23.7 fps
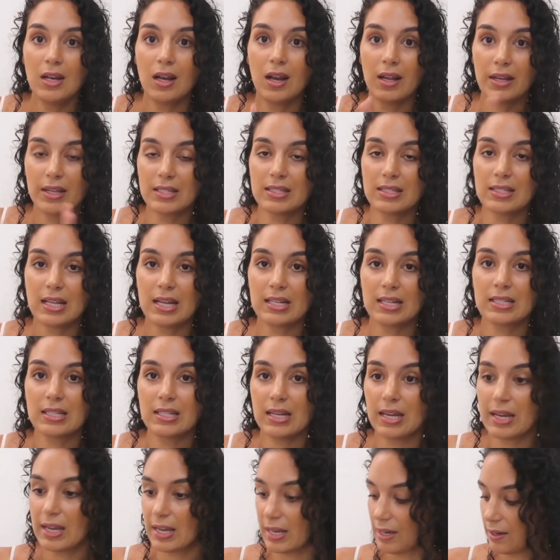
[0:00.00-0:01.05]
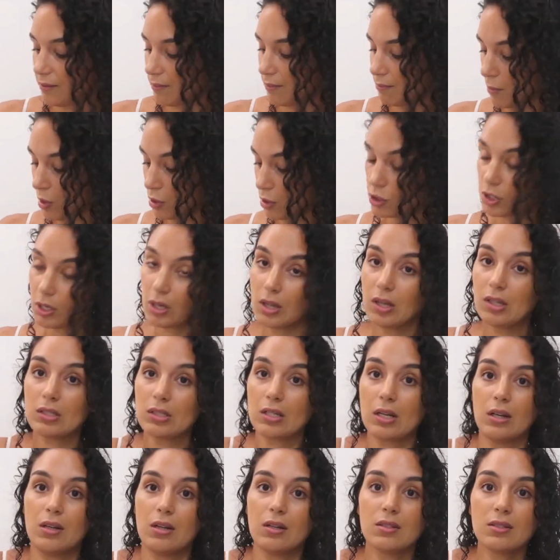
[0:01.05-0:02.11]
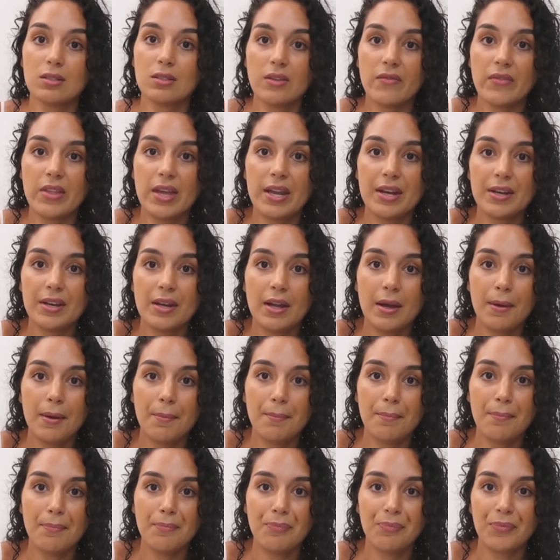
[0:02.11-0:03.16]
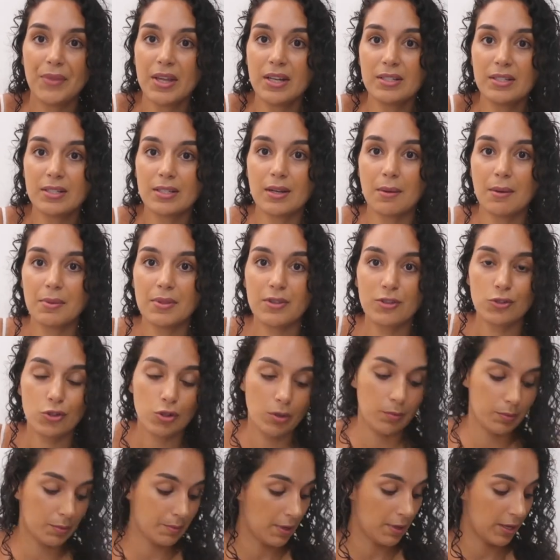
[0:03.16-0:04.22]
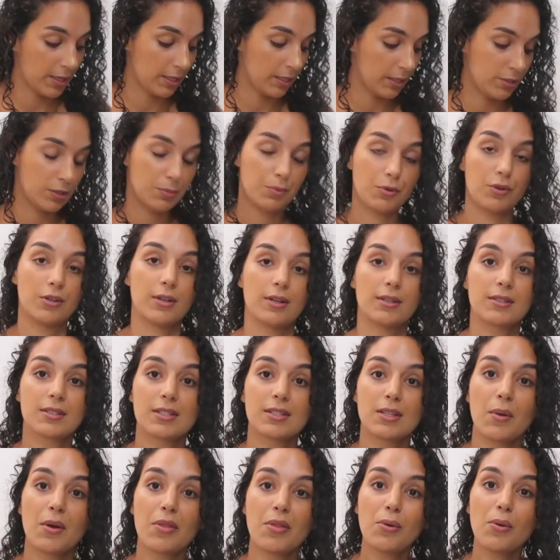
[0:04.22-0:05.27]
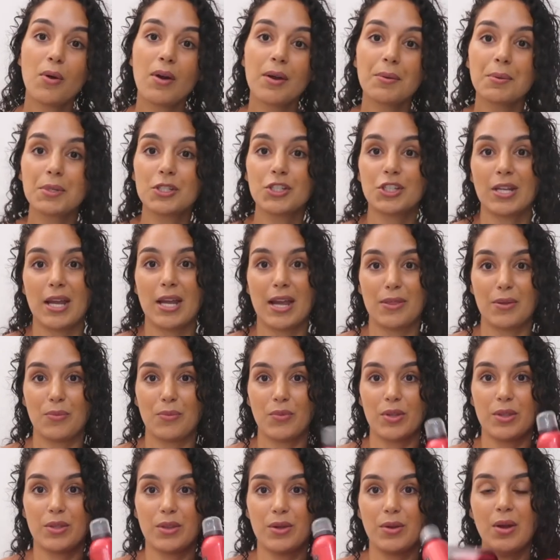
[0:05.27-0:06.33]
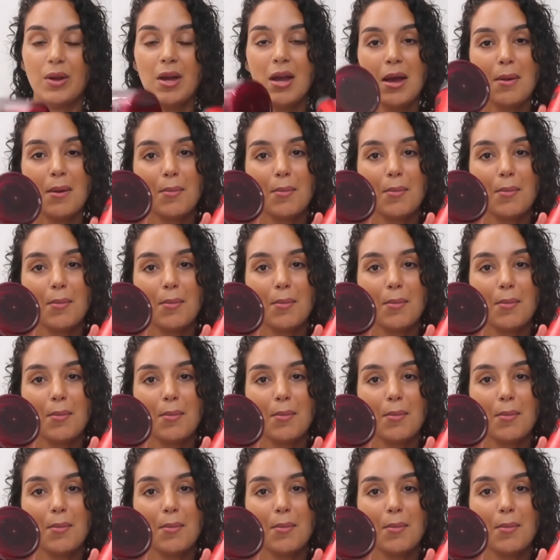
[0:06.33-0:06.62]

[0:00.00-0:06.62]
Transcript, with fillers: like his Saturday martial arts class, and then um, ended up in the shops buying loads of products. So I thought I would share them with you.